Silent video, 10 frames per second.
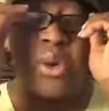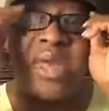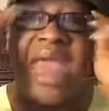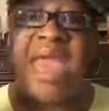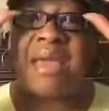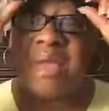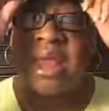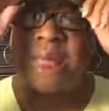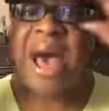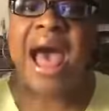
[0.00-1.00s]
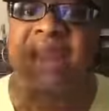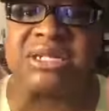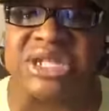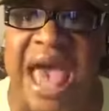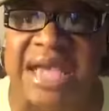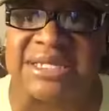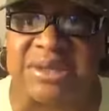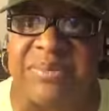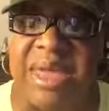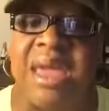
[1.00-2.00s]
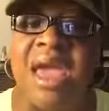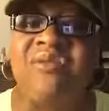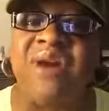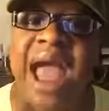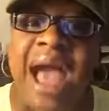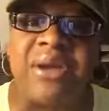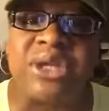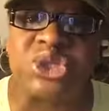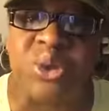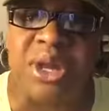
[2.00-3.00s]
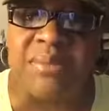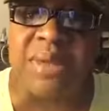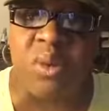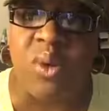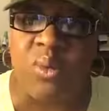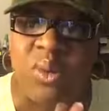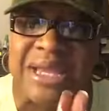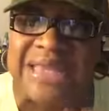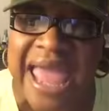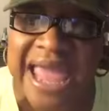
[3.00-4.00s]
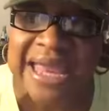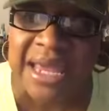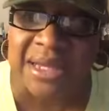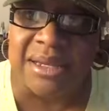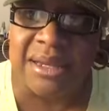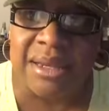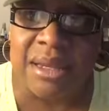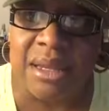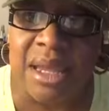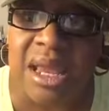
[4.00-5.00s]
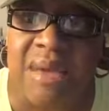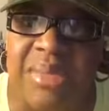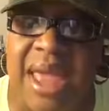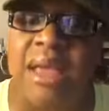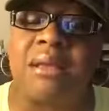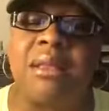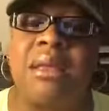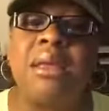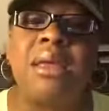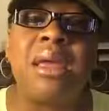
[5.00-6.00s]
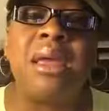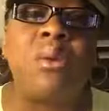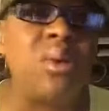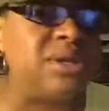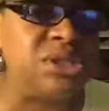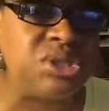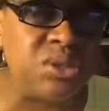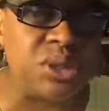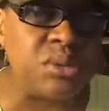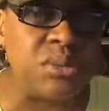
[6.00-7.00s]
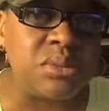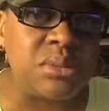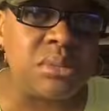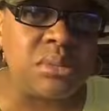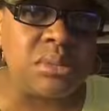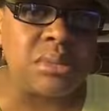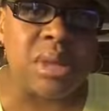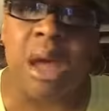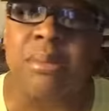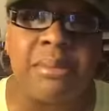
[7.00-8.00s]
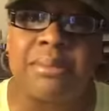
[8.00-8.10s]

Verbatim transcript: came and apologized to me for how he treated me when we dated. And I'm like, "And what did you do?" Um